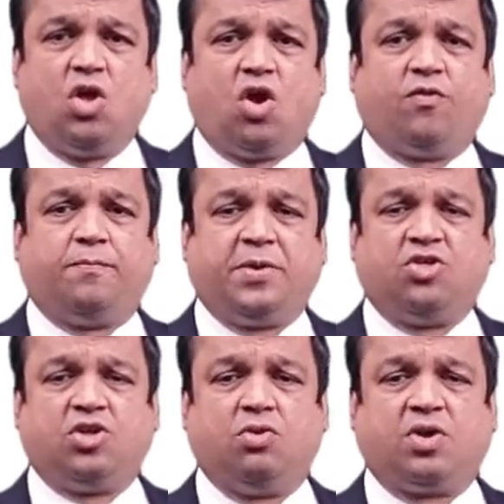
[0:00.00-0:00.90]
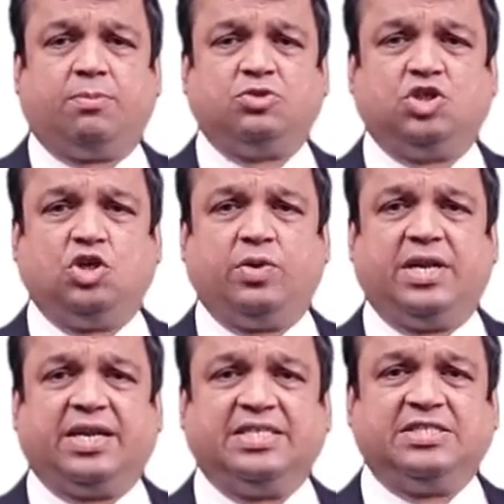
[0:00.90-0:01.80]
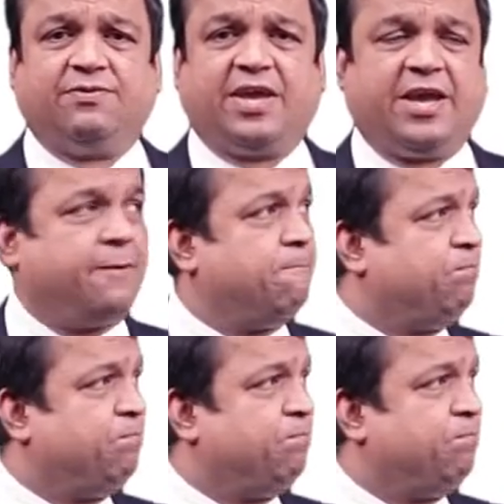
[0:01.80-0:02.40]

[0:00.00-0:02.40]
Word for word: of a patient who comes to you in intensive care.